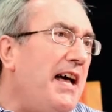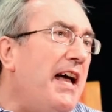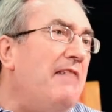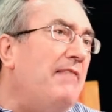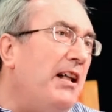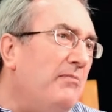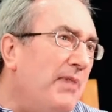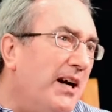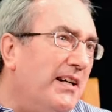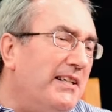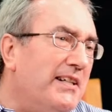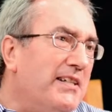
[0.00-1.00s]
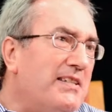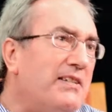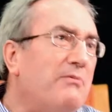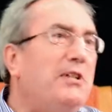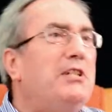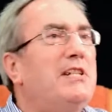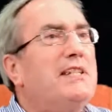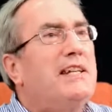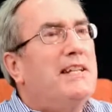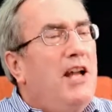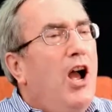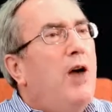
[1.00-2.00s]
Eval Partners, which is
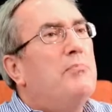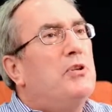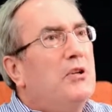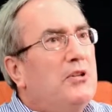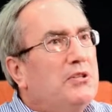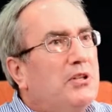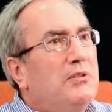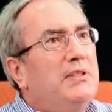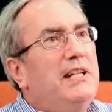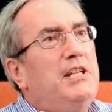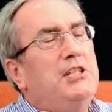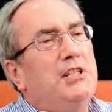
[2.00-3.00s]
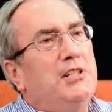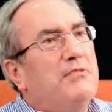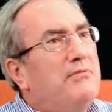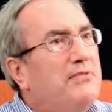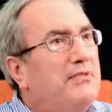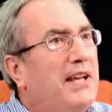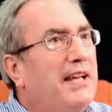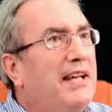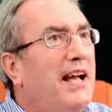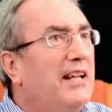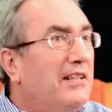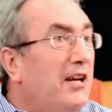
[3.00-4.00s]
a broad coalition of
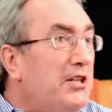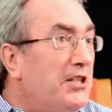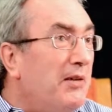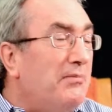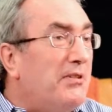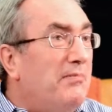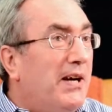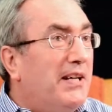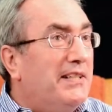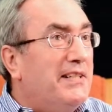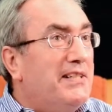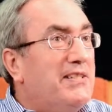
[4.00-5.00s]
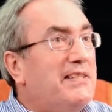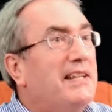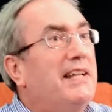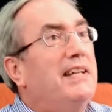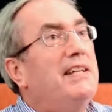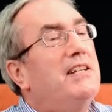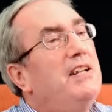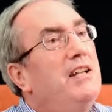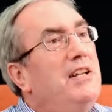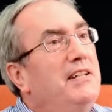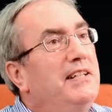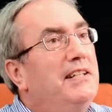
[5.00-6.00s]
a large number of partners,
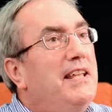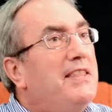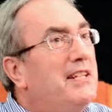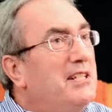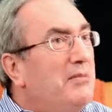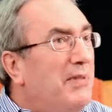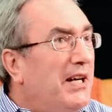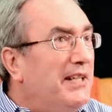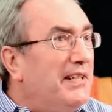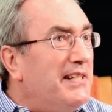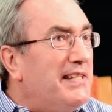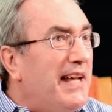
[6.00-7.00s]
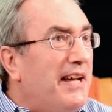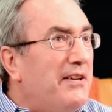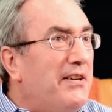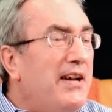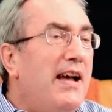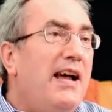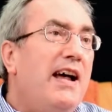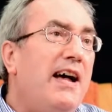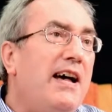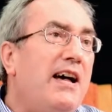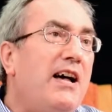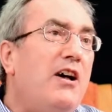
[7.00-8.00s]
nearly 30 partners now,
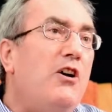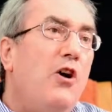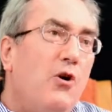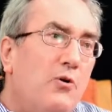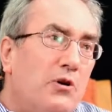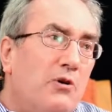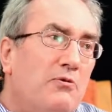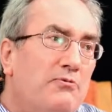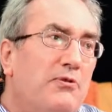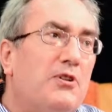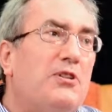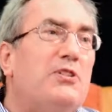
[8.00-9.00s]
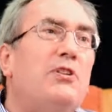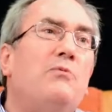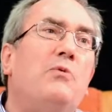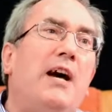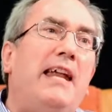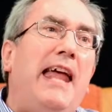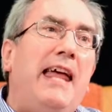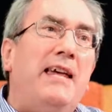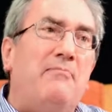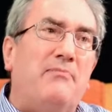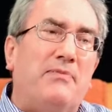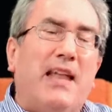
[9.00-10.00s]
who are all focused on one
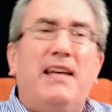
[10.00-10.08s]
aim.